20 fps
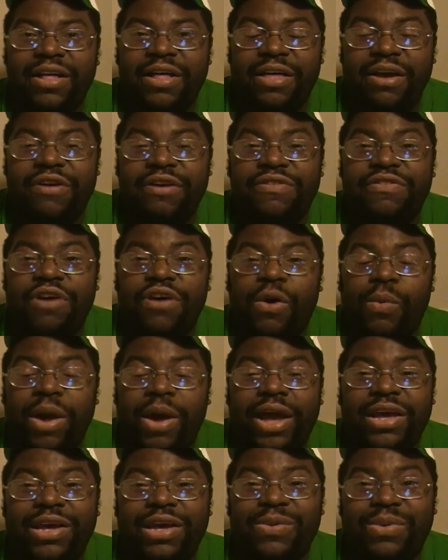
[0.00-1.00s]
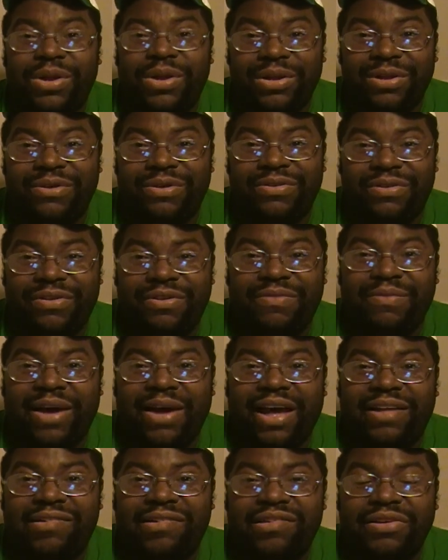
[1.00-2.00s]
There's no way he will lose this
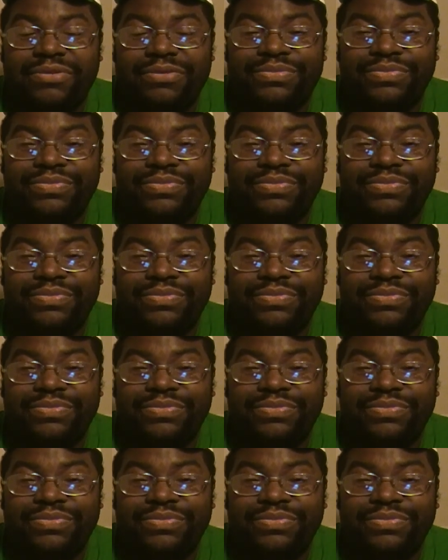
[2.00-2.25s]
match.